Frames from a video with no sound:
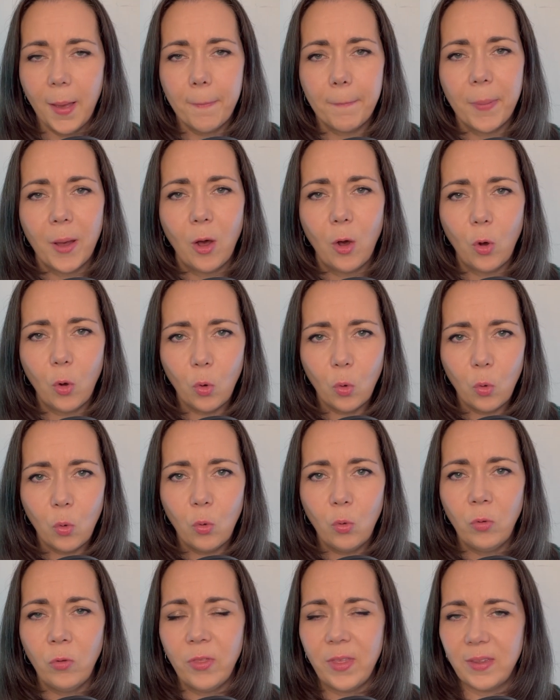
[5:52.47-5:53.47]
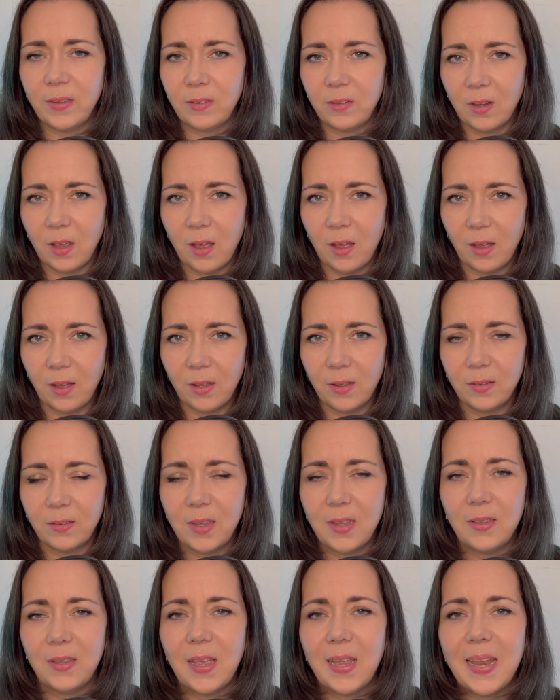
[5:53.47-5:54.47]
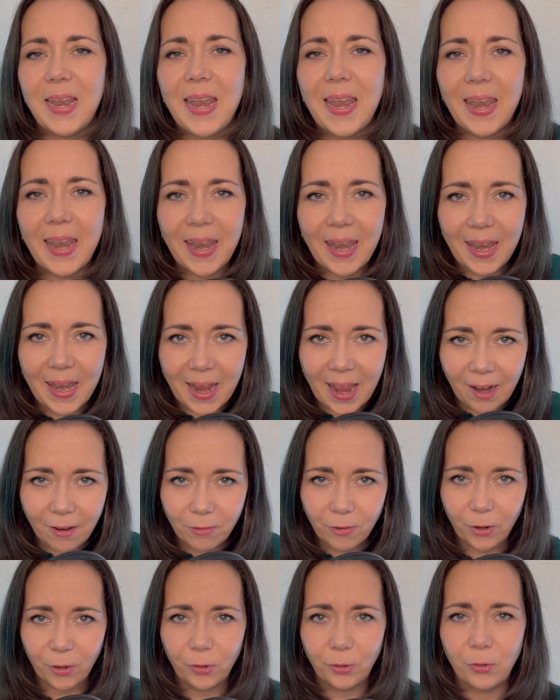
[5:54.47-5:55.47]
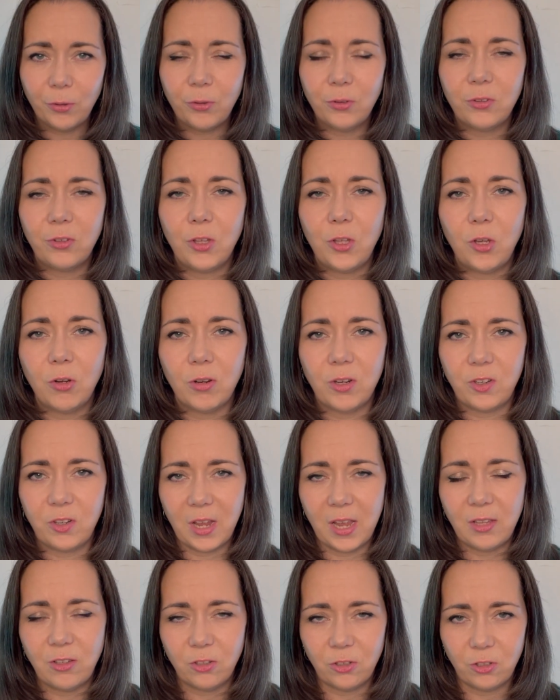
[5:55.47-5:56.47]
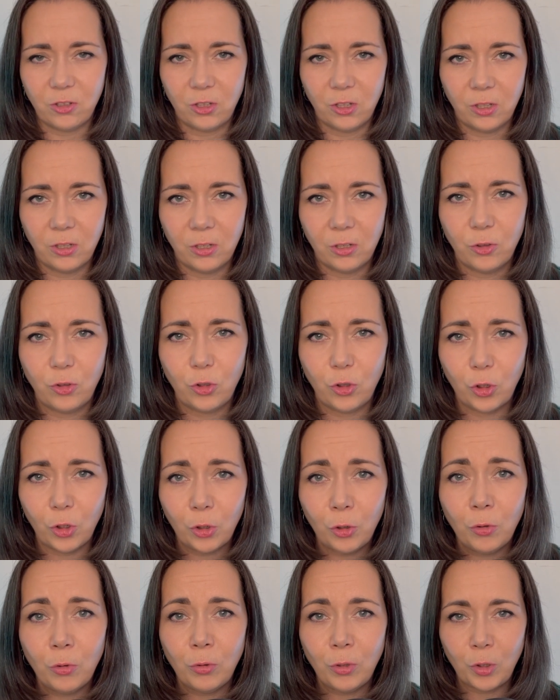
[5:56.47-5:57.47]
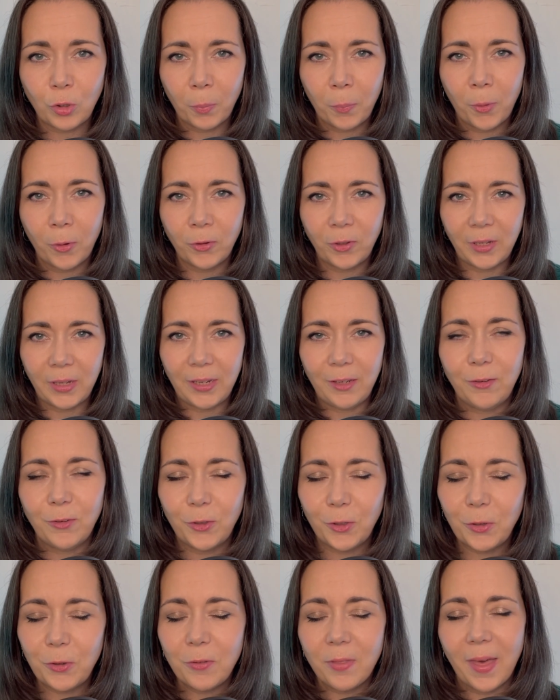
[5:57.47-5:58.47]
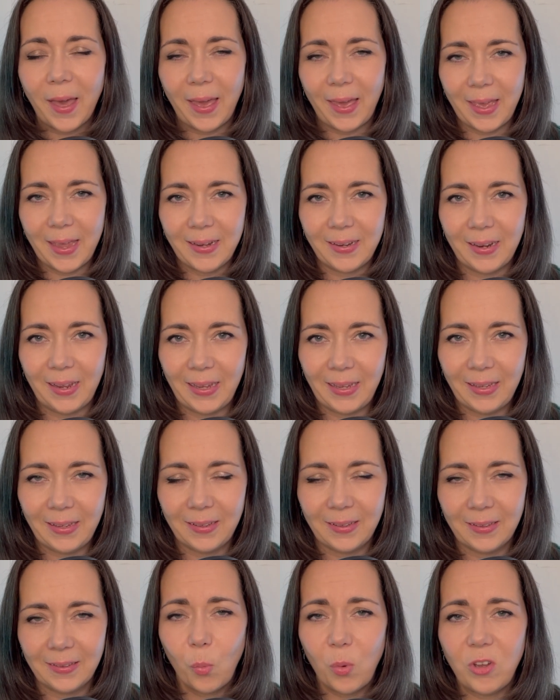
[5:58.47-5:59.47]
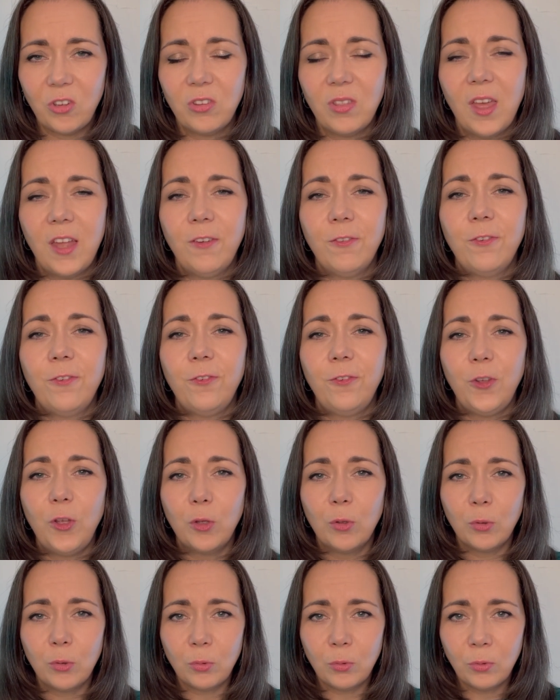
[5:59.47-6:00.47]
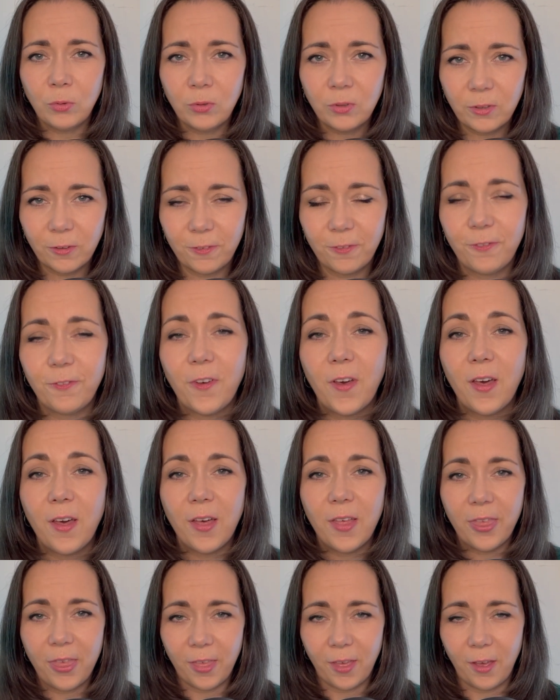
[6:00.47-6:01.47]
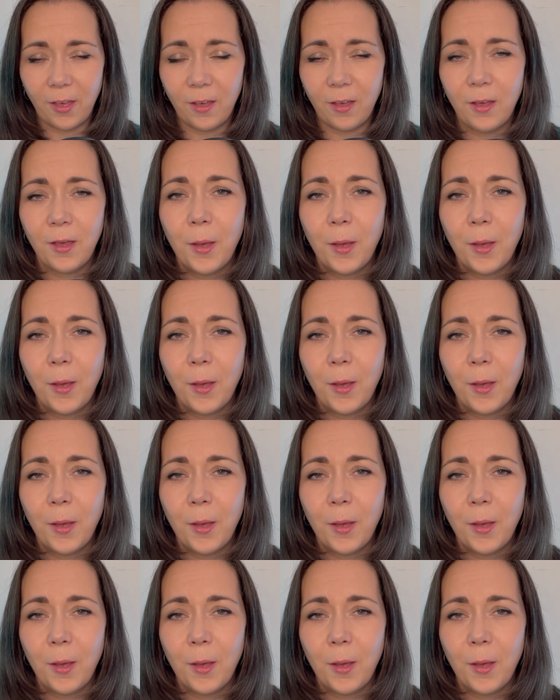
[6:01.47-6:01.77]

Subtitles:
But all this does is it narrows your attention to your body, to that headache, which then fuels further